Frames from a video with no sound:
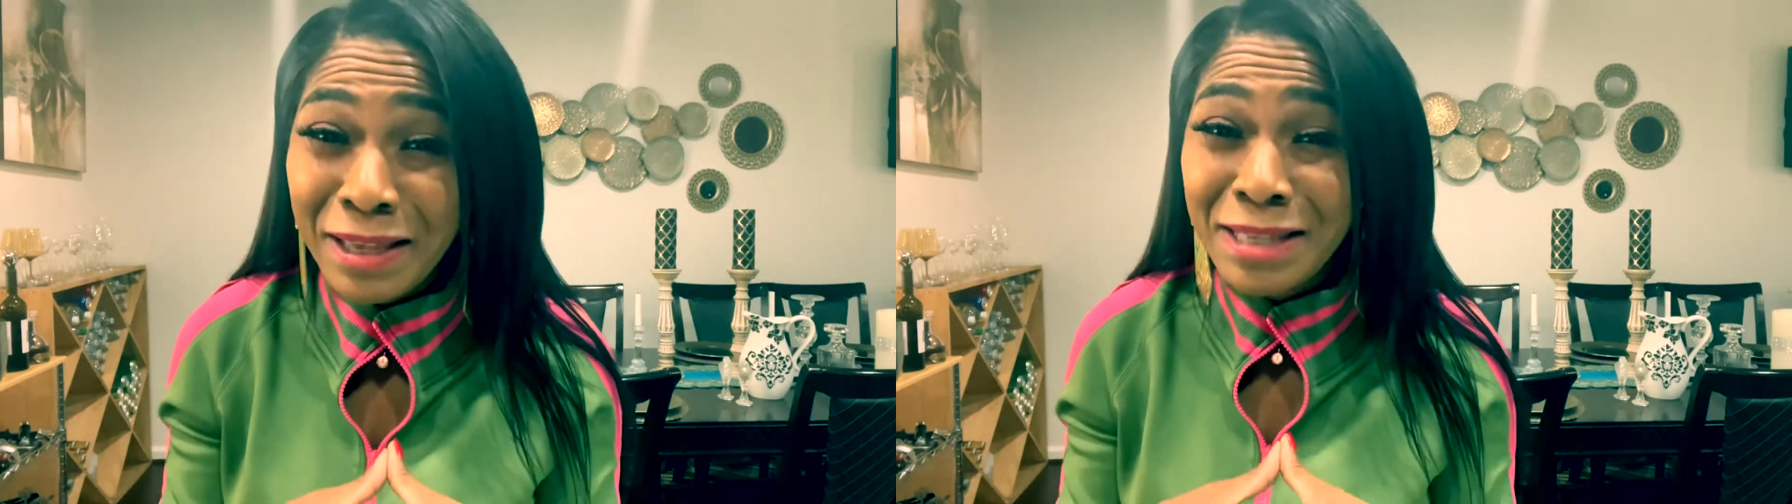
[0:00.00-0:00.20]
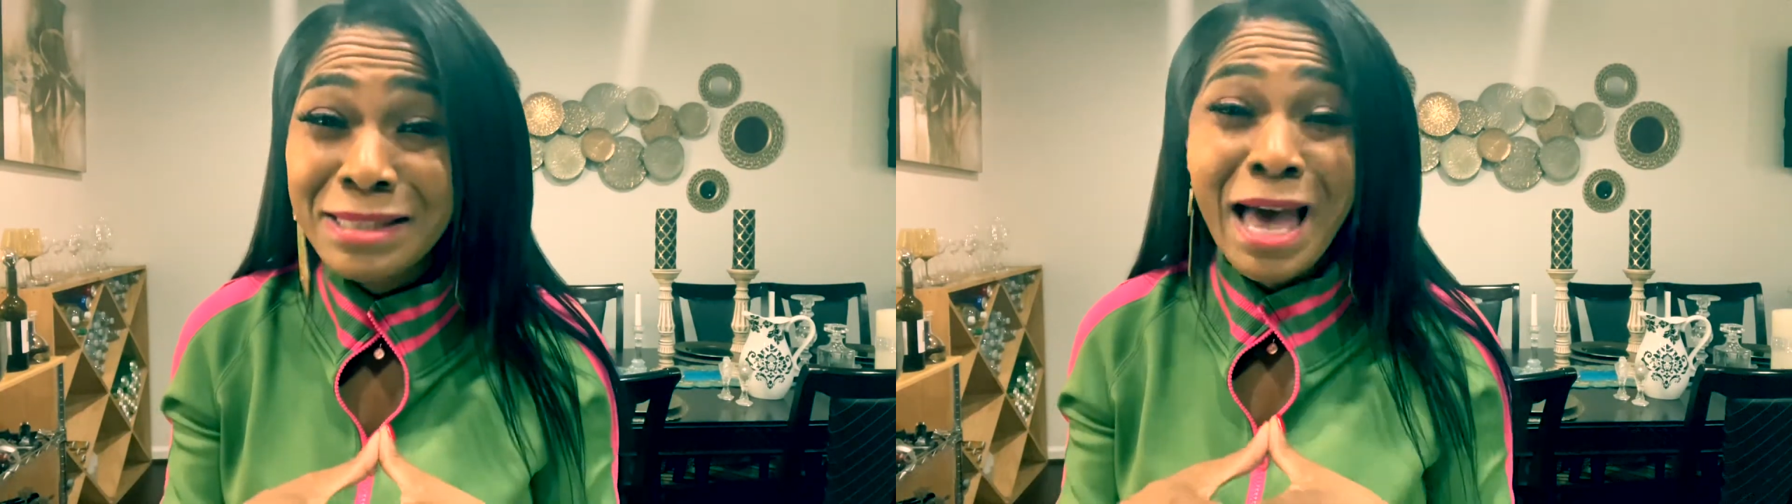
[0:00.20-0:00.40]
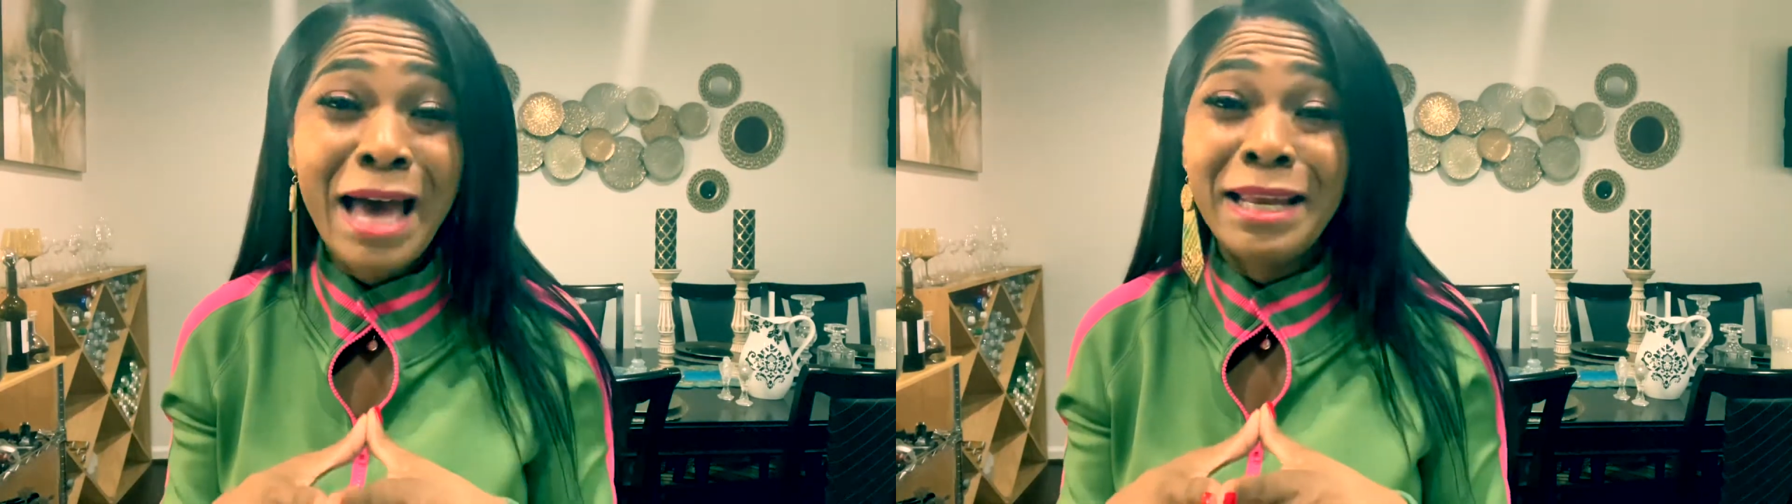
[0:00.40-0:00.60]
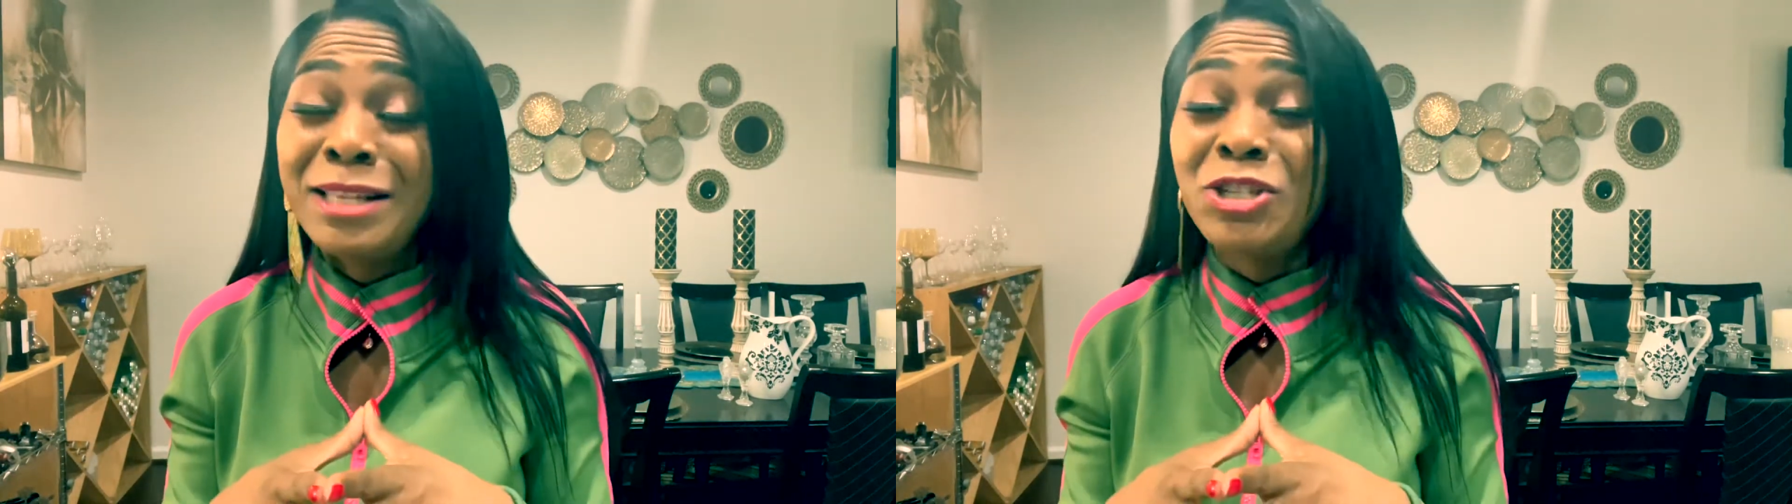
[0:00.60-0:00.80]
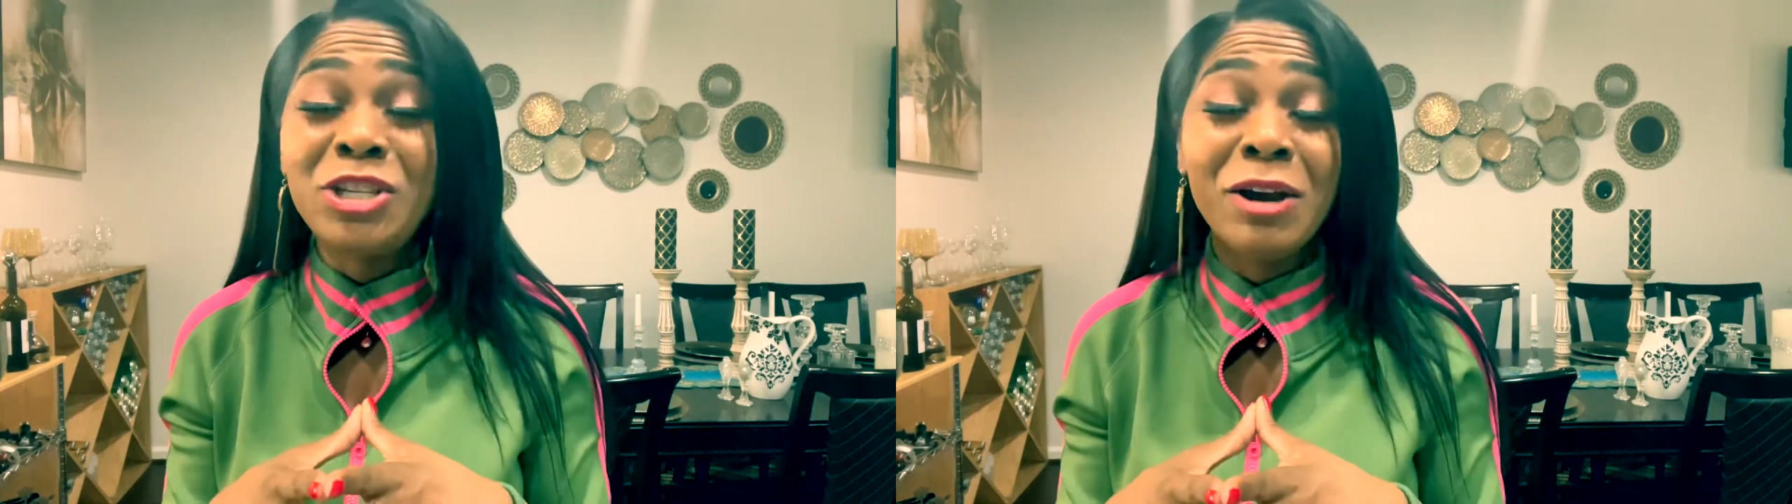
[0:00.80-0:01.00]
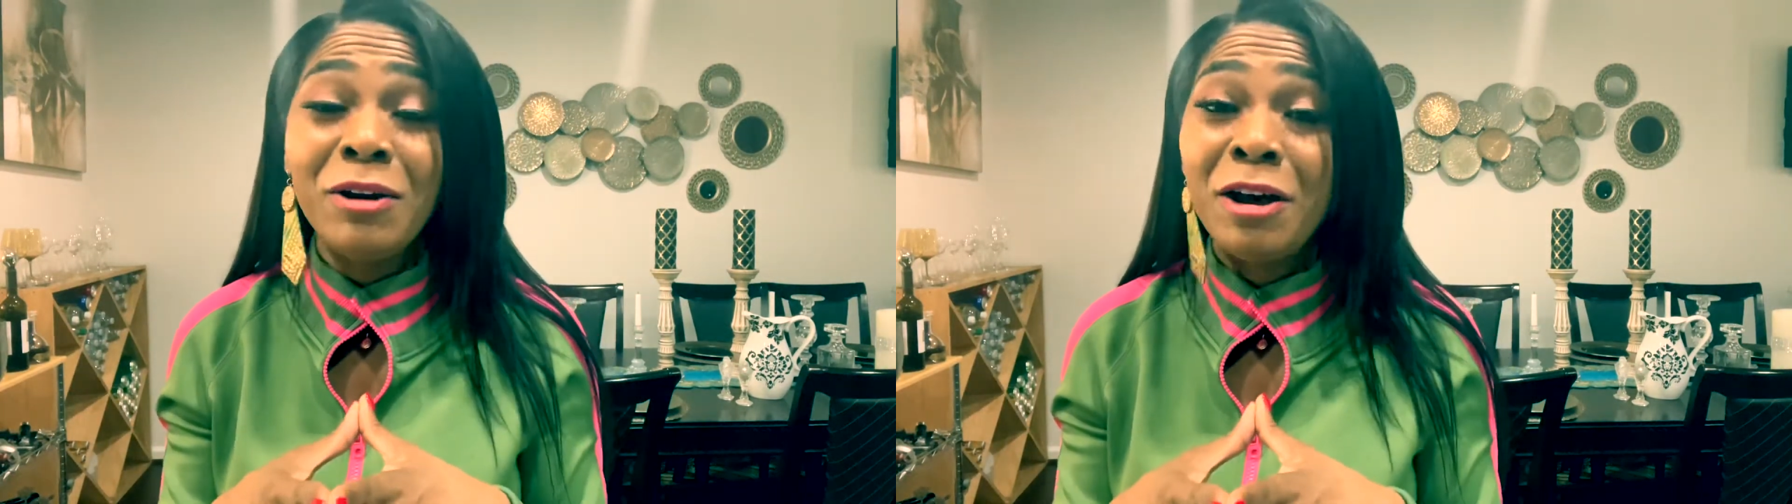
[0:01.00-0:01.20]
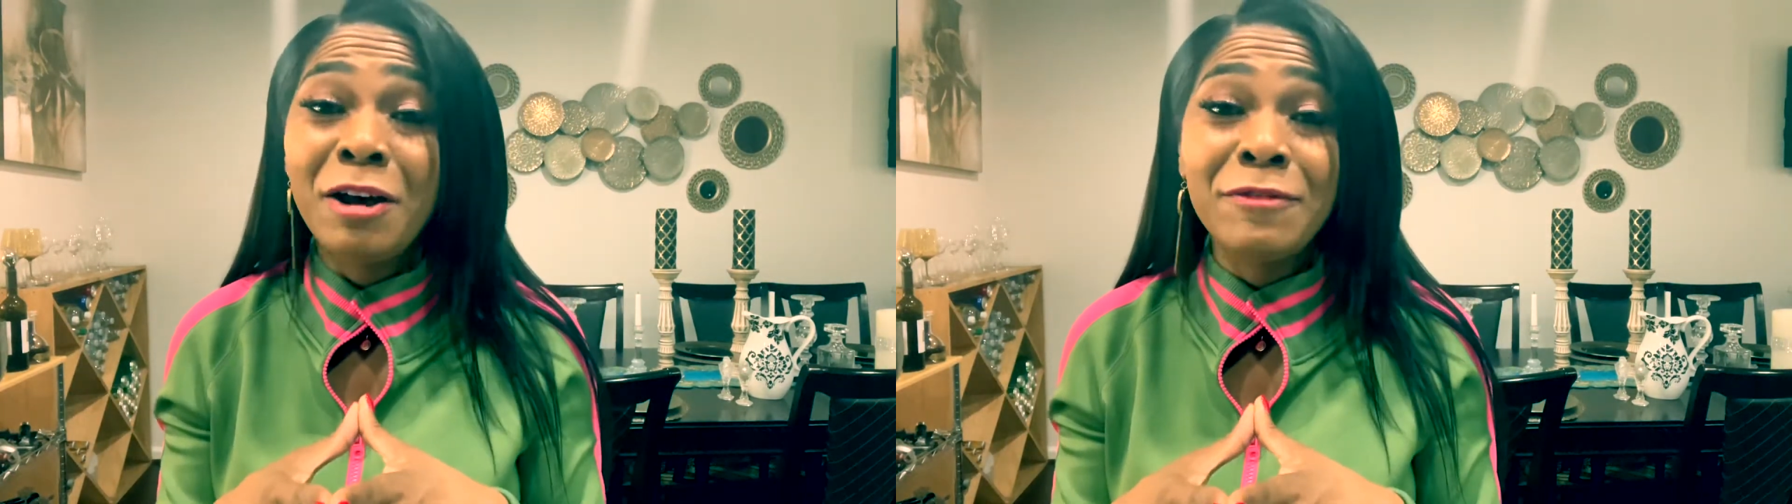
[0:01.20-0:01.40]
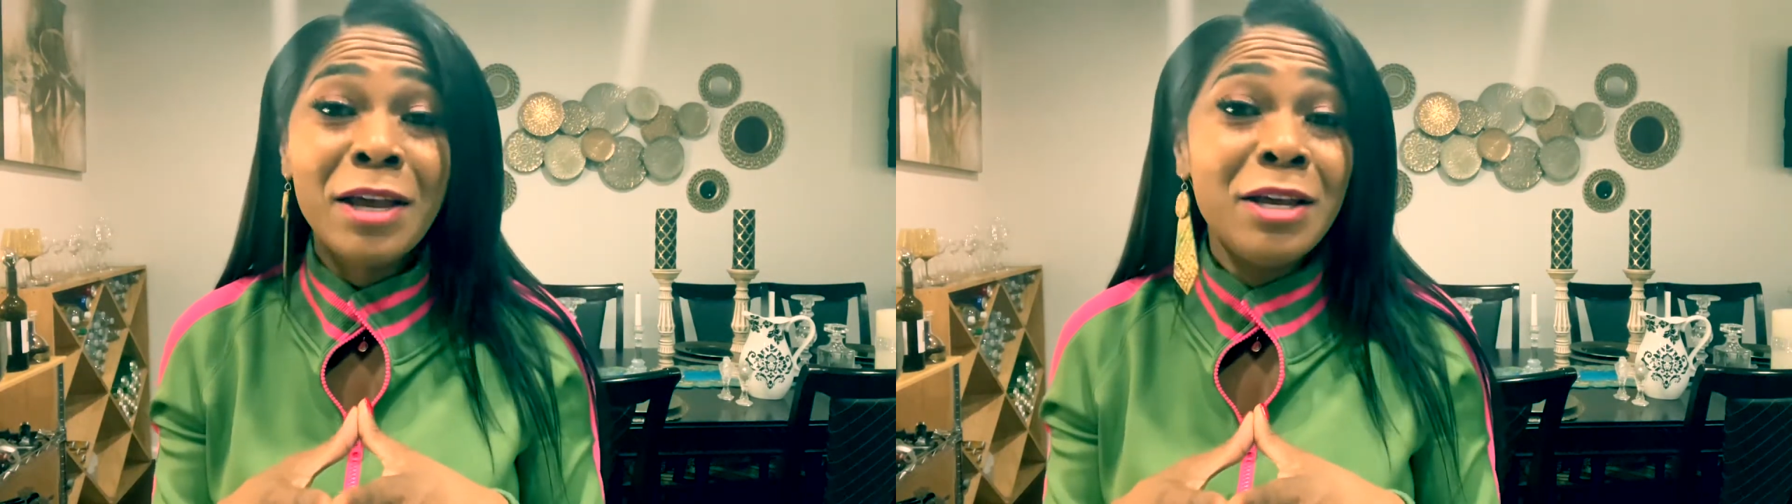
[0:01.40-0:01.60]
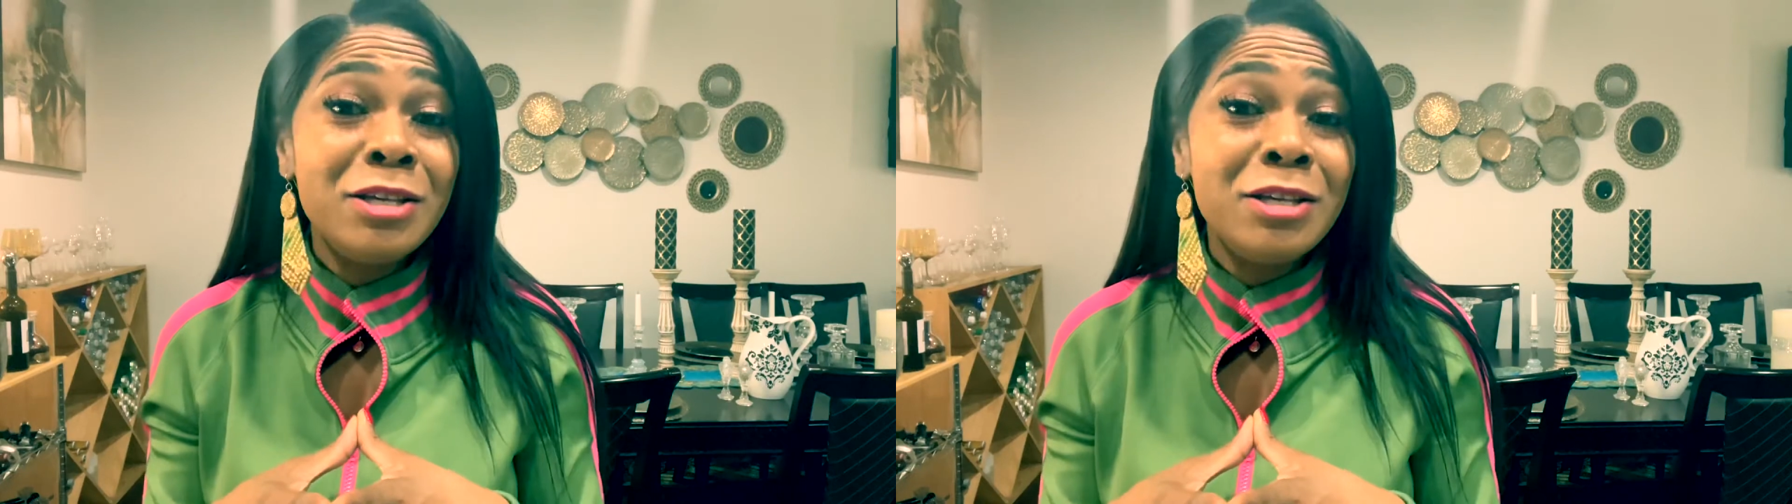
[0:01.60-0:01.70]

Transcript: it's got its share of